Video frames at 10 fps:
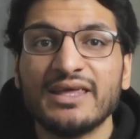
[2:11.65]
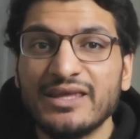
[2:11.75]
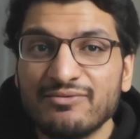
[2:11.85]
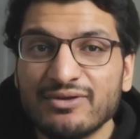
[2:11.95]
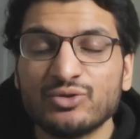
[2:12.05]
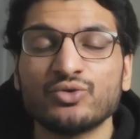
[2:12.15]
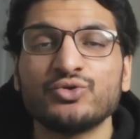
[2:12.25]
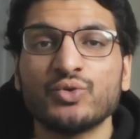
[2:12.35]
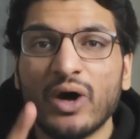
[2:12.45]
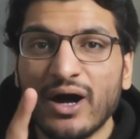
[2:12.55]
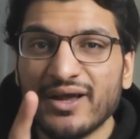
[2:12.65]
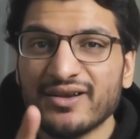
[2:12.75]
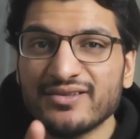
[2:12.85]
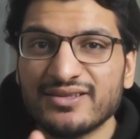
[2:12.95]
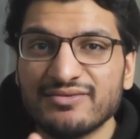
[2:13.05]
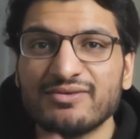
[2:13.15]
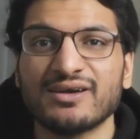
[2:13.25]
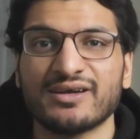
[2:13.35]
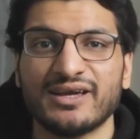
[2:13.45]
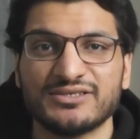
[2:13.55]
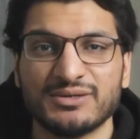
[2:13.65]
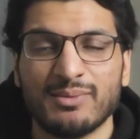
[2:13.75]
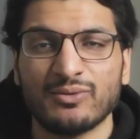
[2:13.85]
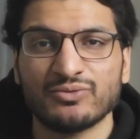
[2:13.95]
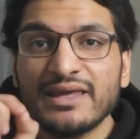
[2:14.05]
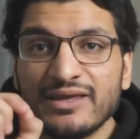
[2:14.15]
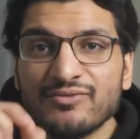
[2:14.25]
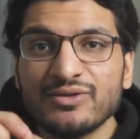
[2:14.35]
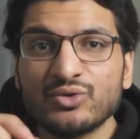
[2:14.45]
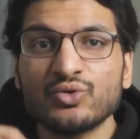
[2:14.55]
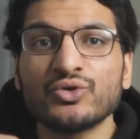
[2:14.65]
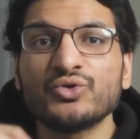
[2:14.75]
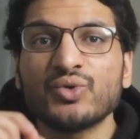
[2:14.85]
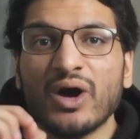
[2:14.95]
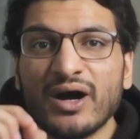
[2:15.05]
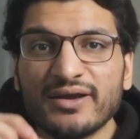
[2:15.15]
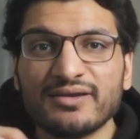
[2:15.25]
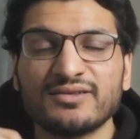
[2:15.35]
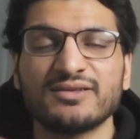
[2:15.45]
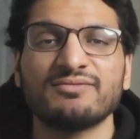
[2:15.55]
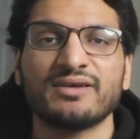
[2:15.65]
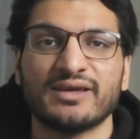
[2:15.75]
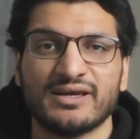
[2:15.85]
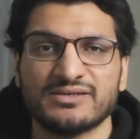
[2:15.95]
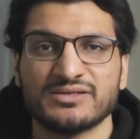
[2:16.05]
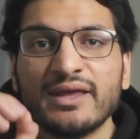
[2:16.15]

even though you are receiving a cash amount, even though you are receiving cash.